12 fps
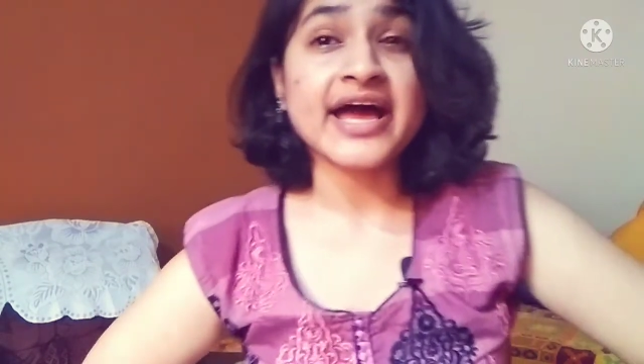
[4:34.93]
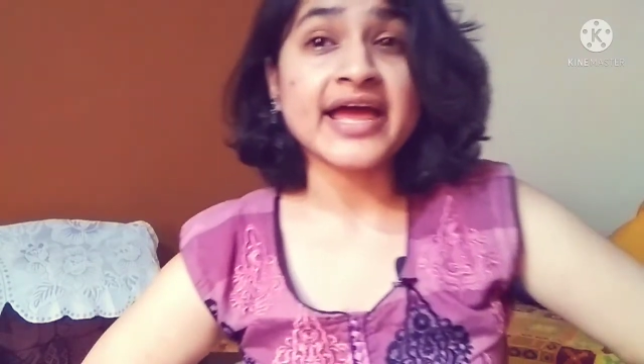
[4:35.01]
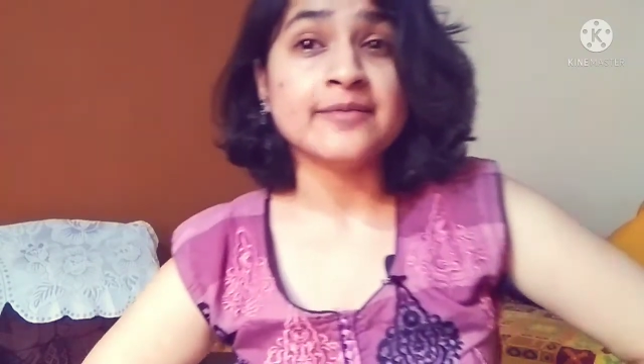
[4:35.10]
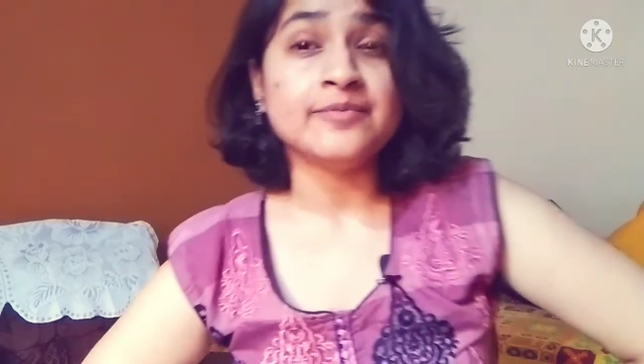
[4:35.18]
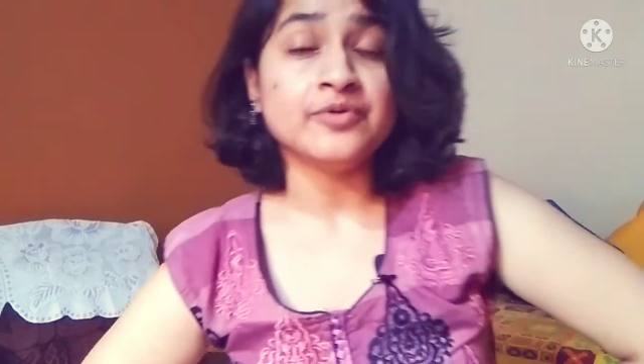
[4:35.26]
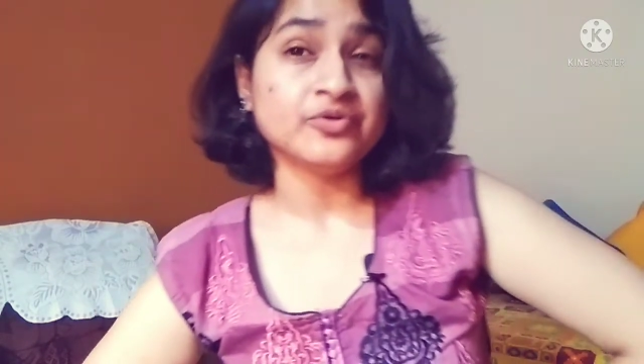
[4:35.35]
I
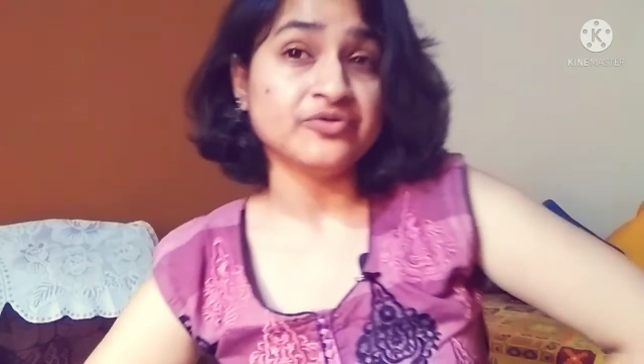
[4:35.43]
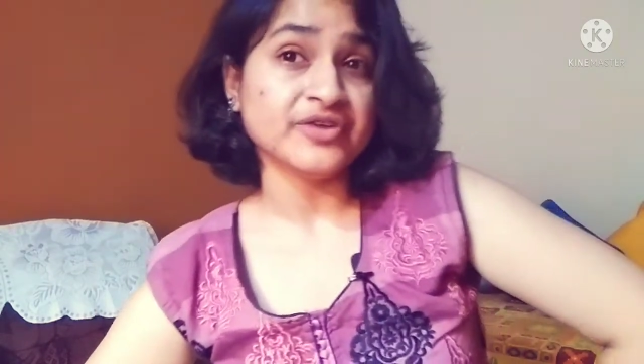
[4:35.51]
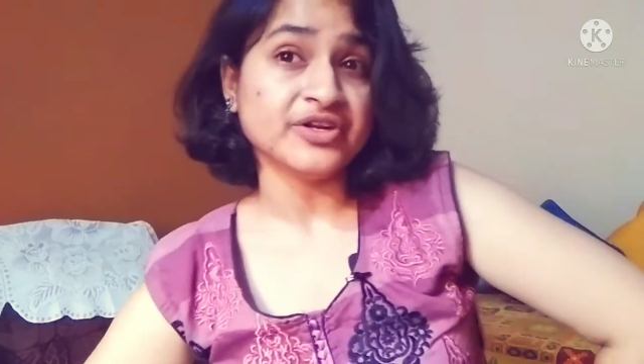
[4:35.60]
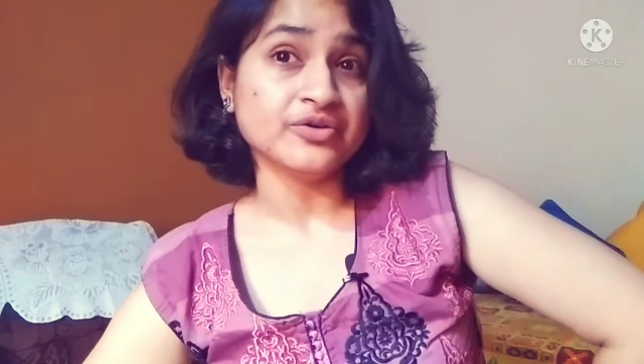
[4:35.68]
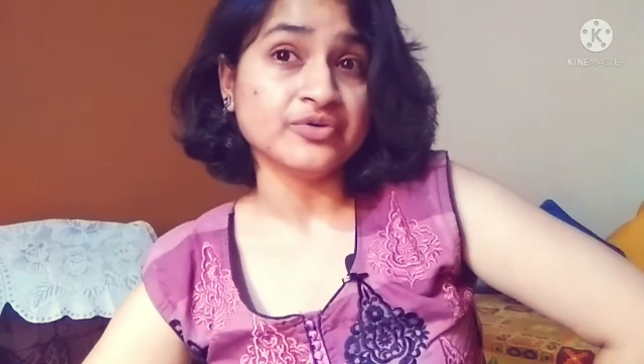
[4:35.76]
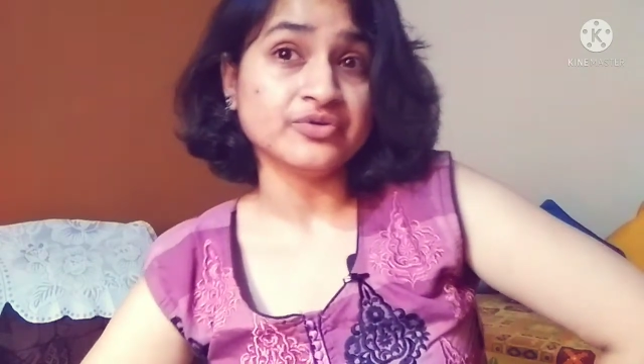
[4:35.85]
upload
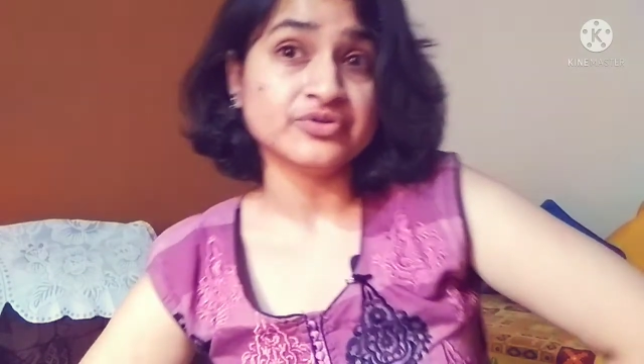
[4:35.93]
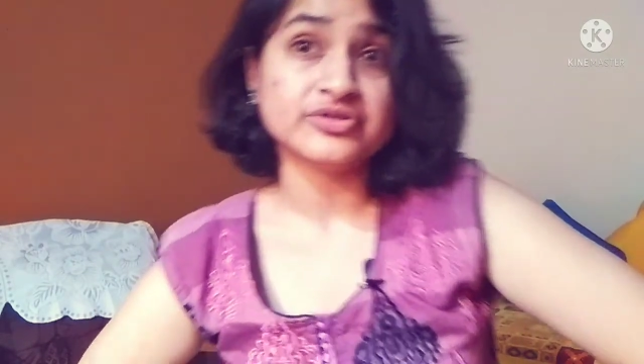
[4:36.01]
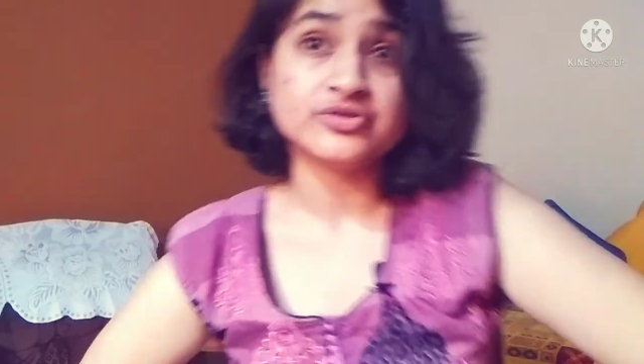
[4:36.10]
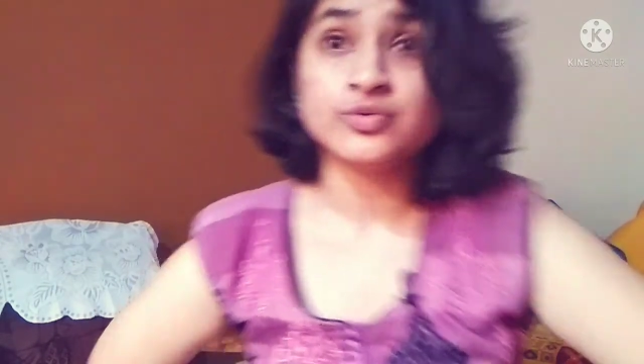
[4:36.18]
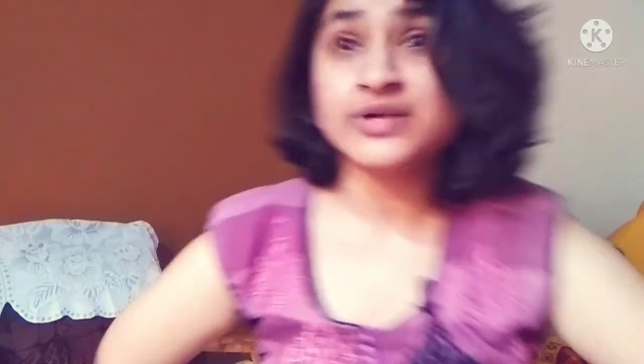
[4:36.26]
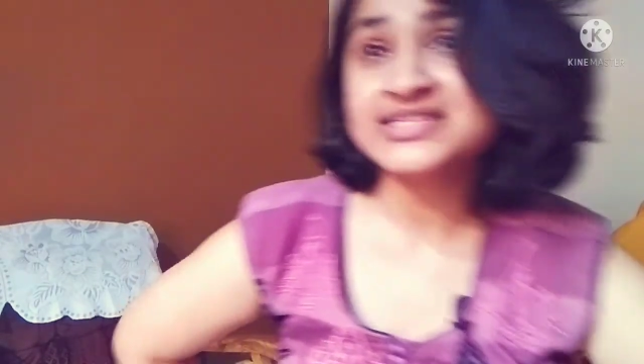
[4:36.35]

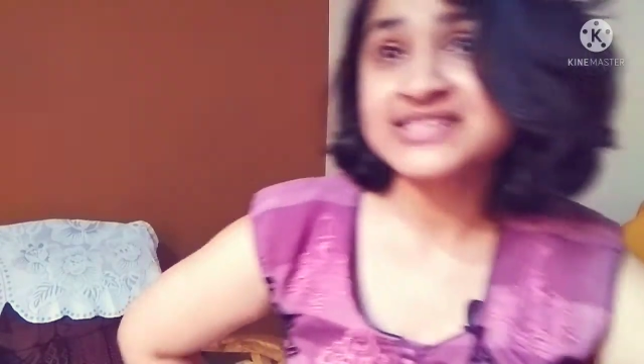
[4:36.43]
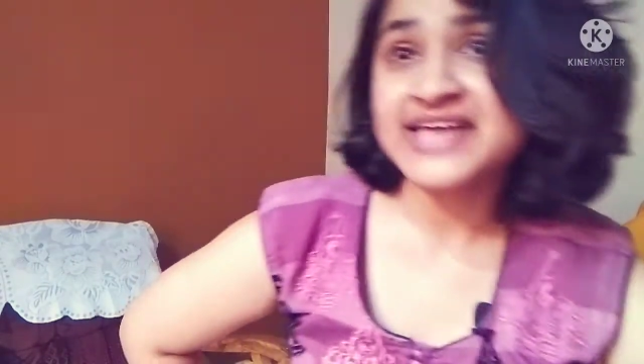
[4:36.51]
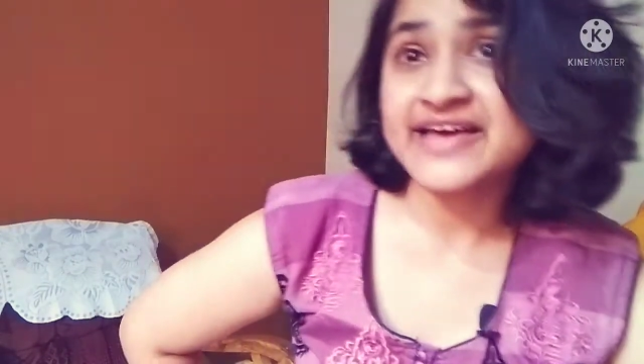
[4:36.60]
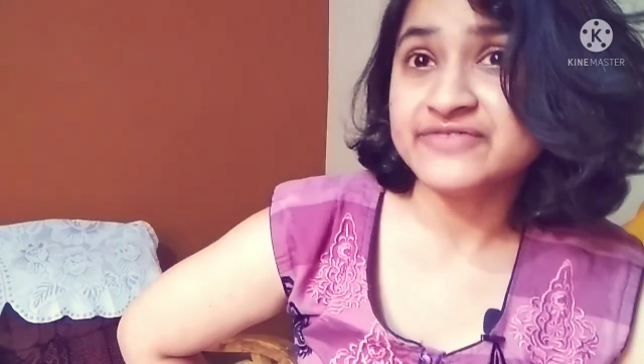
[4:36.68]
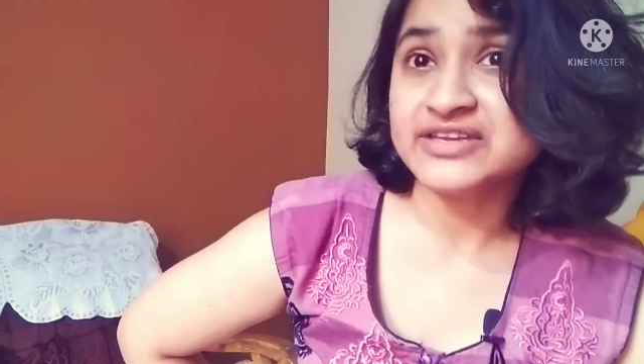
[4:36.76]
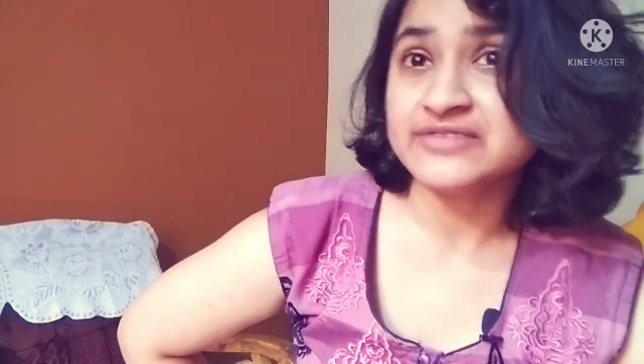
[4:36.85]
videos
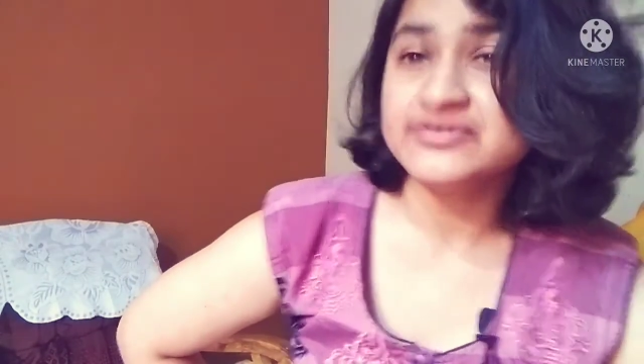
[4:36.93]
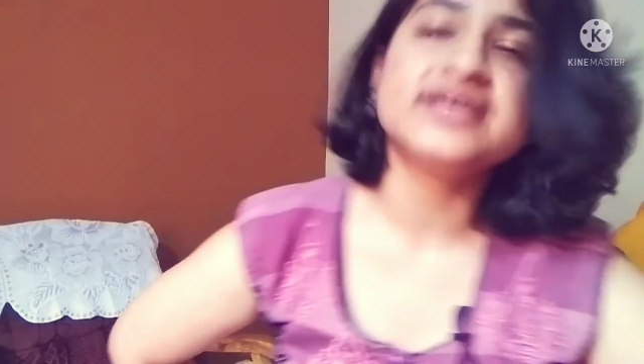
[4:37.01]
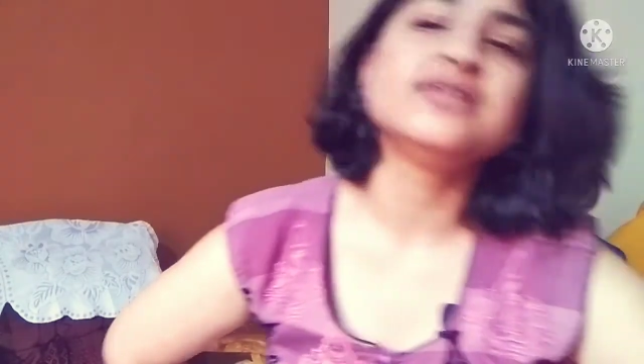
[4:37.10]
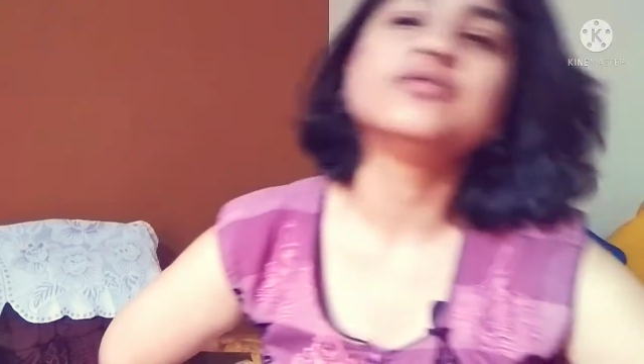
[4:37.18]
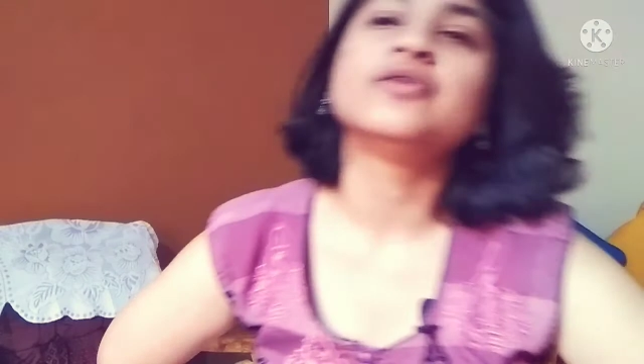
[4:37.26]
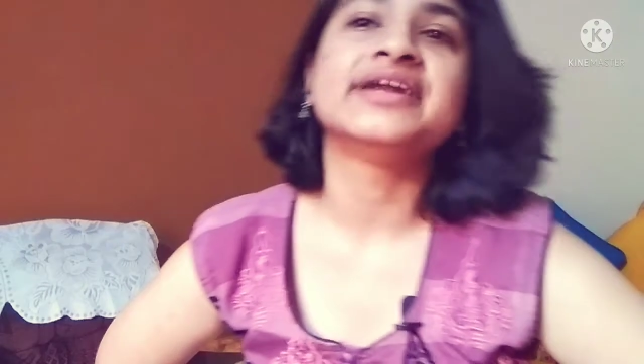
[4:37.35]
twice every
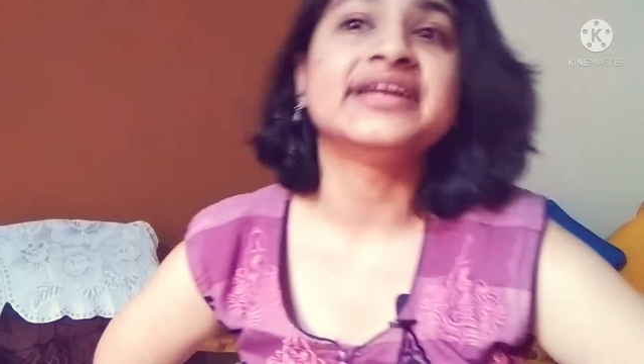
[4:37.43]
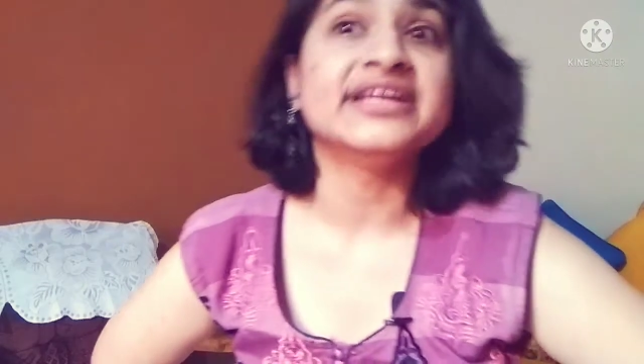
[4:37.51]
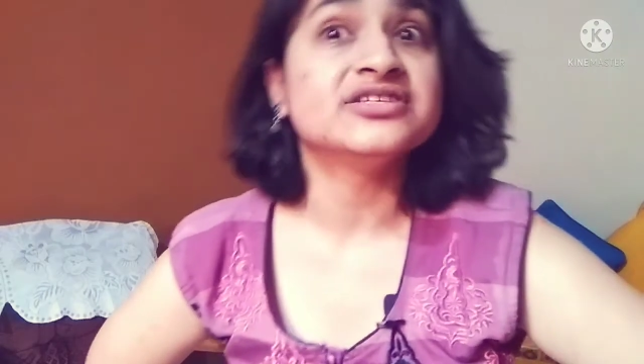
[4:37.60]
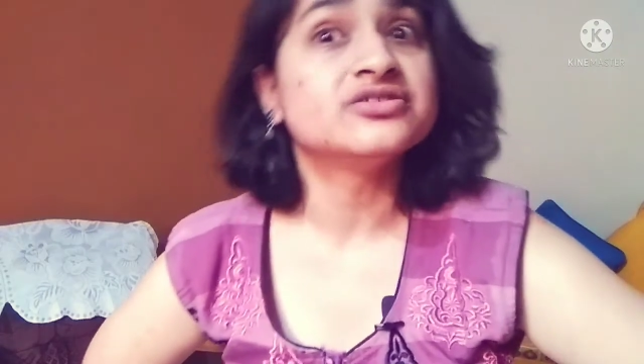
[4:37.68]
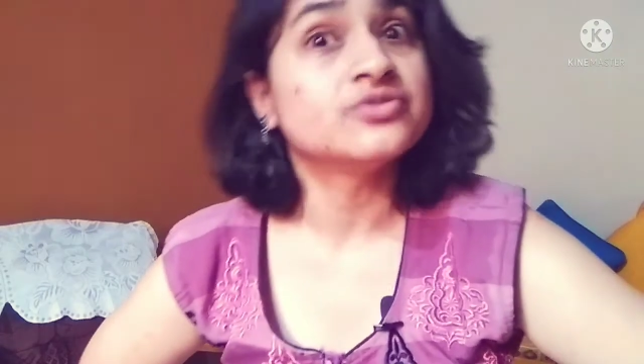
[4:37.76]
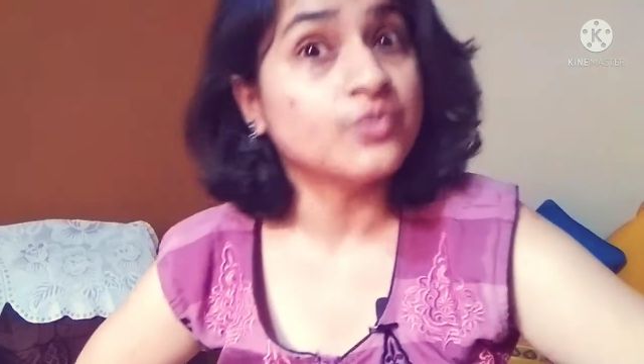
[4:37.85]
week, or at least